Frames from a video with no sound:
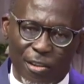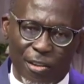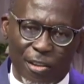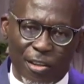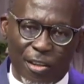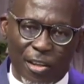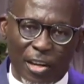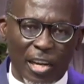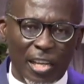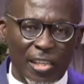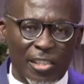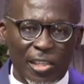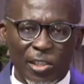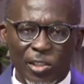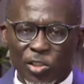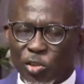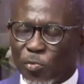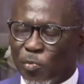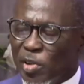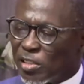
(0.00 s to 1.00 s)
listen to
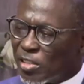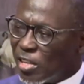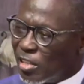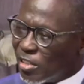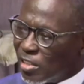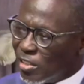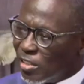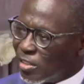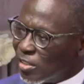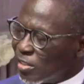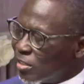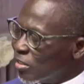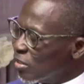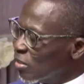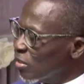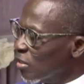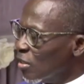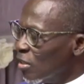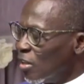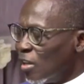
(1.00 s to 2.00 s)
messages,
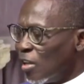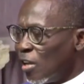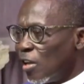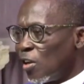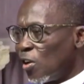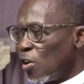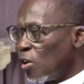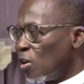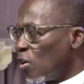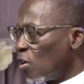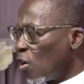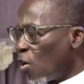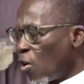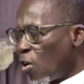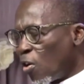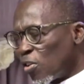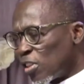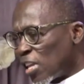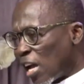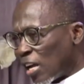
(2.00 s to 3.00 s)
all
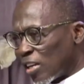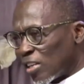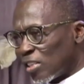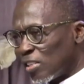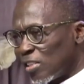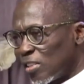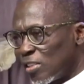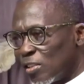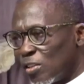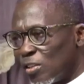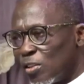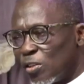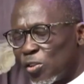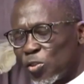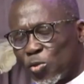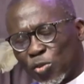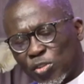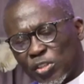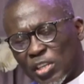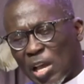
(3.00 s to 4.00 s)
that,
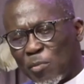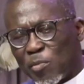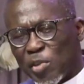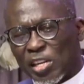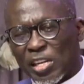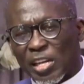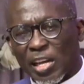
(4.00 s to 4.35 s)
social media.